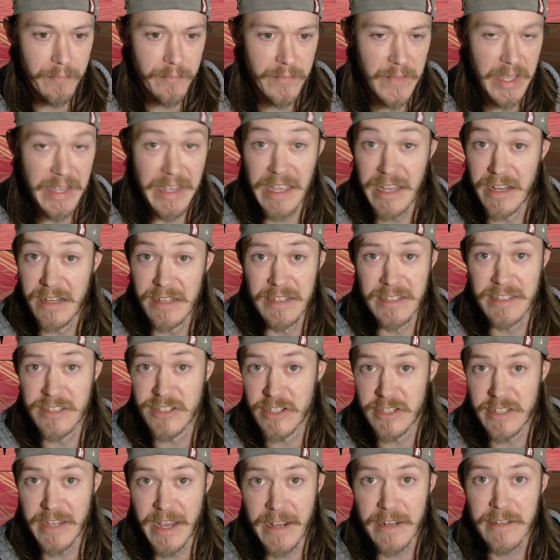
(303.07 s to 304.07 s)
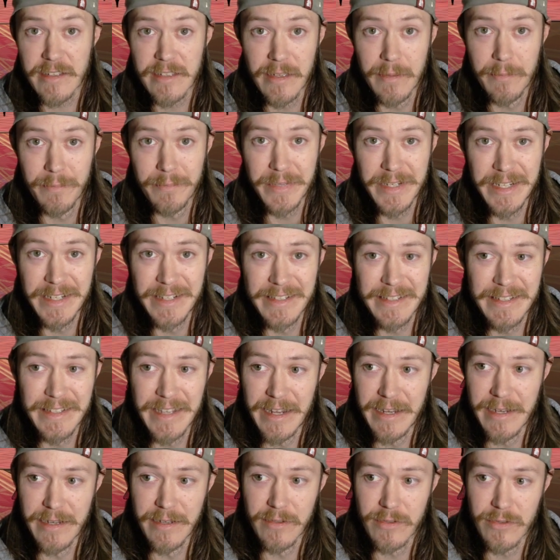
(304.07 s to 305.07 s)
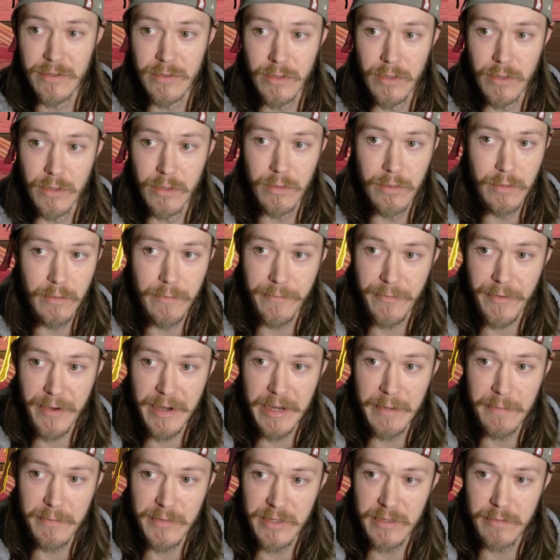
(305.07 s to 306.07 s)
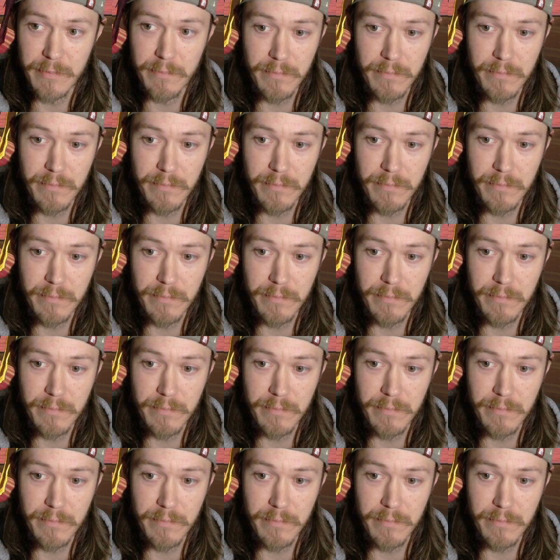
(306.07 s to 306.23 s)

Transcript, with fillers: again, it's just XMP settings, so the frames is